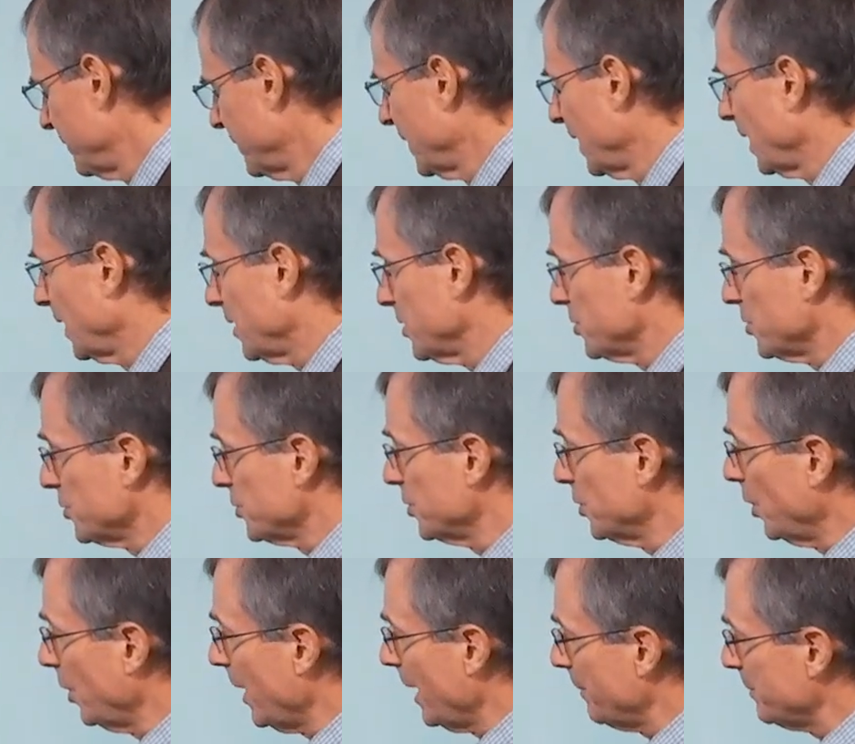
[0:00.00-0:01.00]
because there's
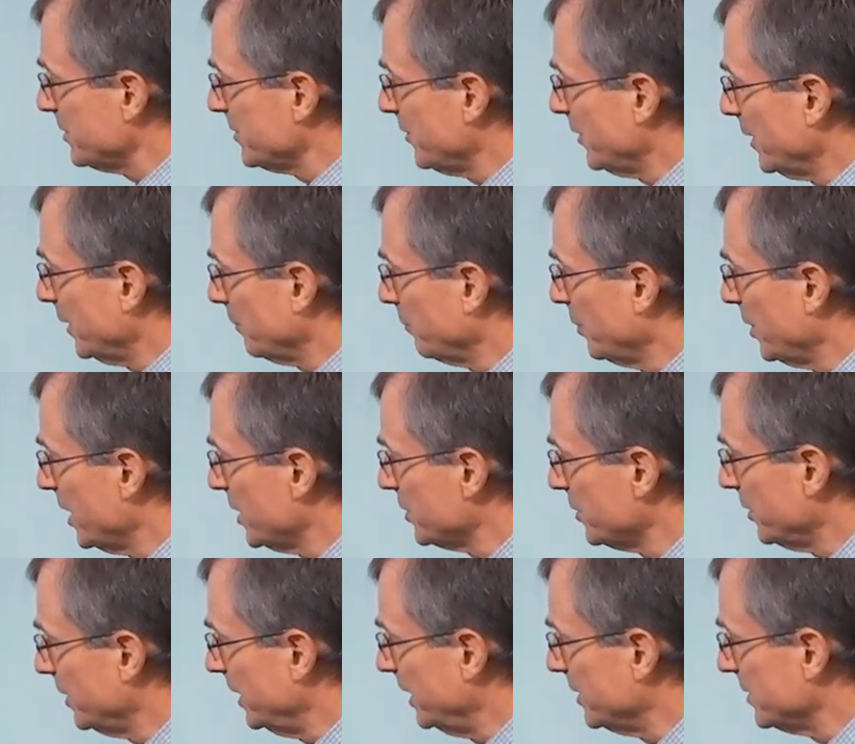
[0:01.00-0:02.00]
no atmospheric
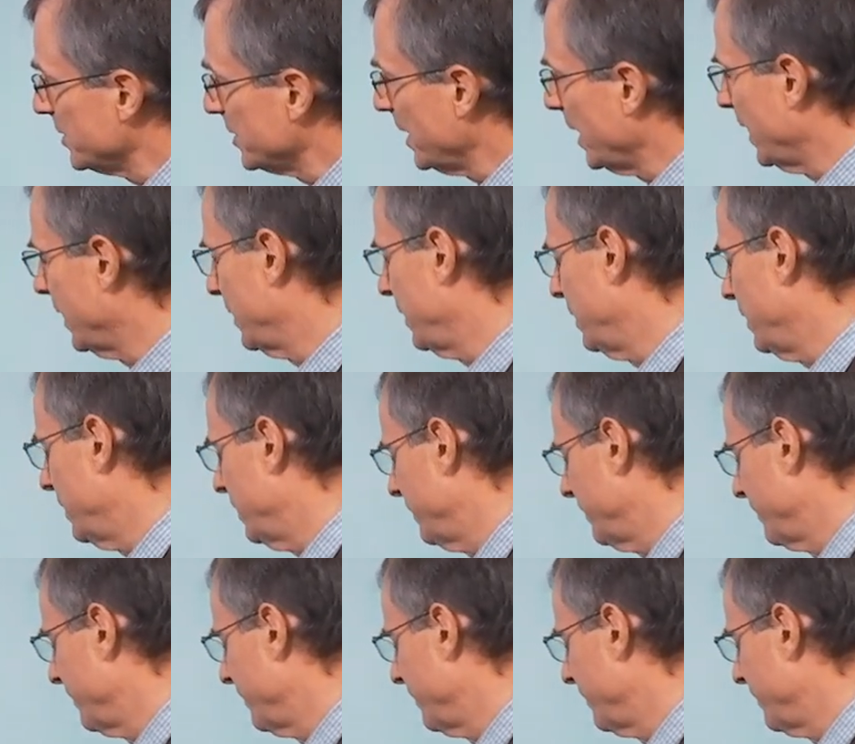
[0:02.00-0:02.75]
pressure inside here.